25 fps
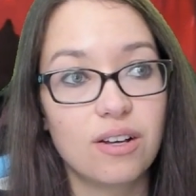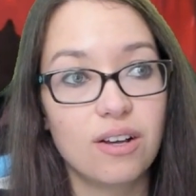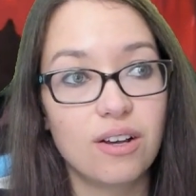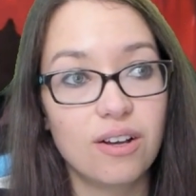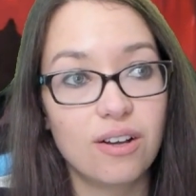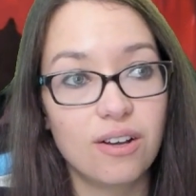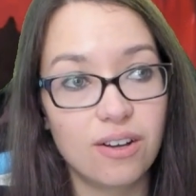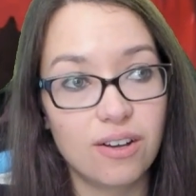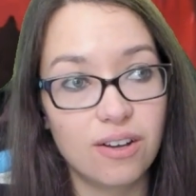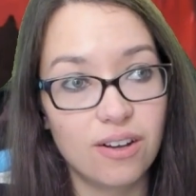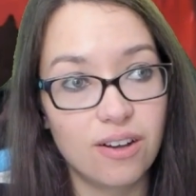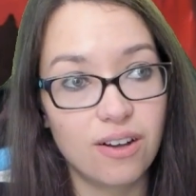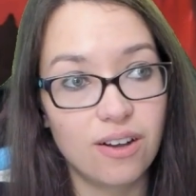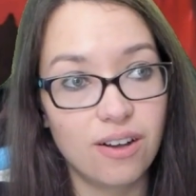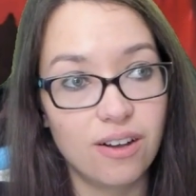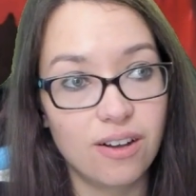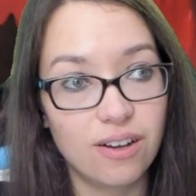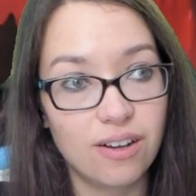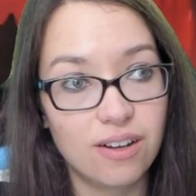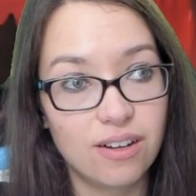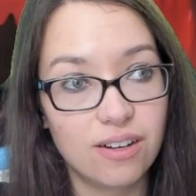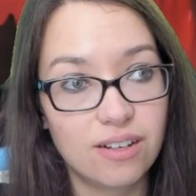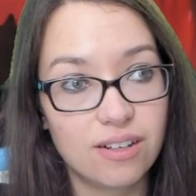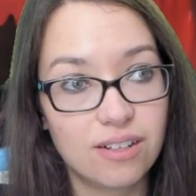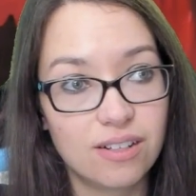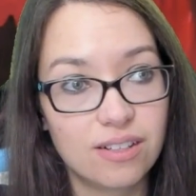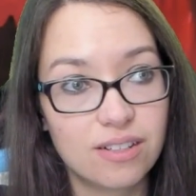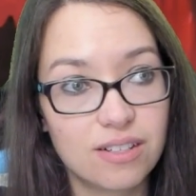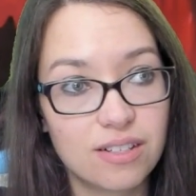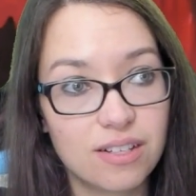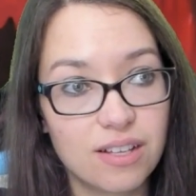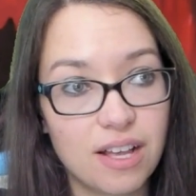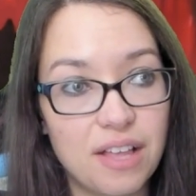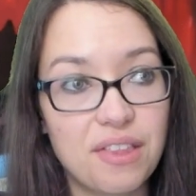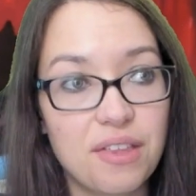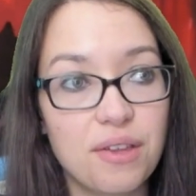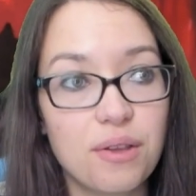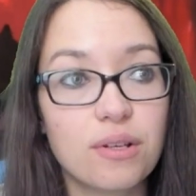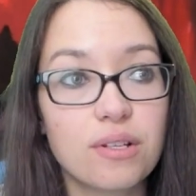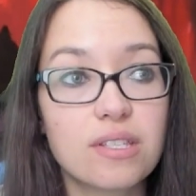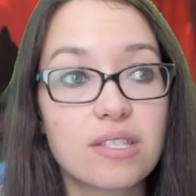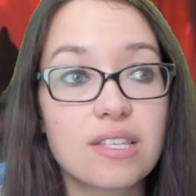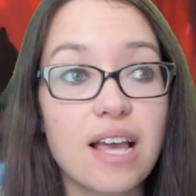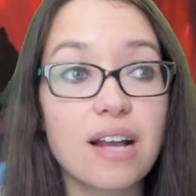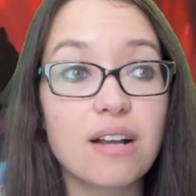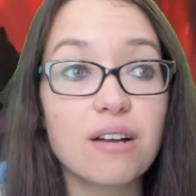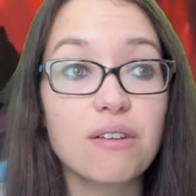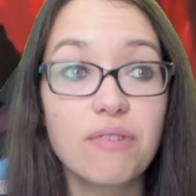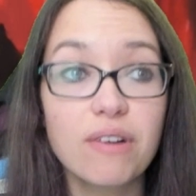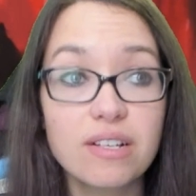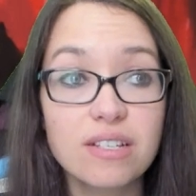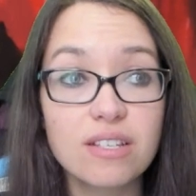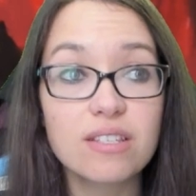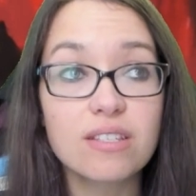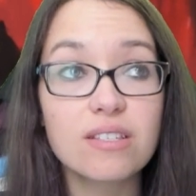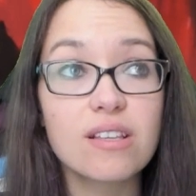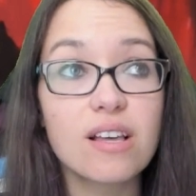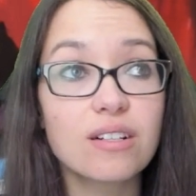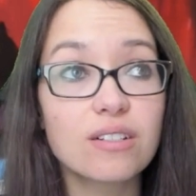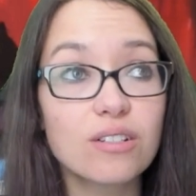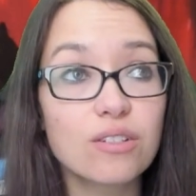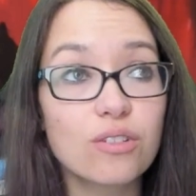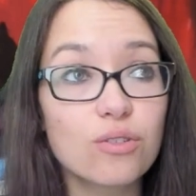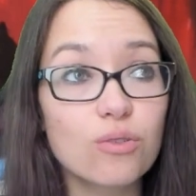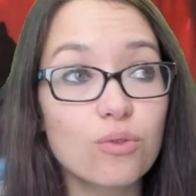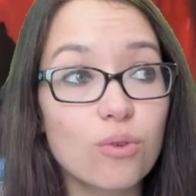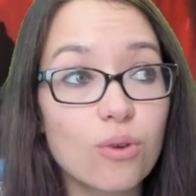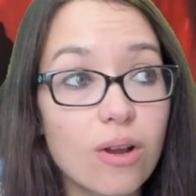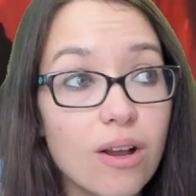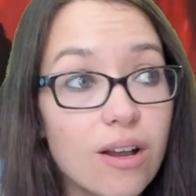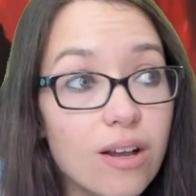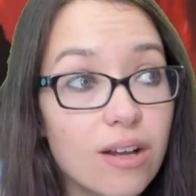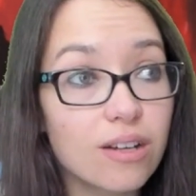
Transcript: Aww. And then you can sacrifice a slug to draw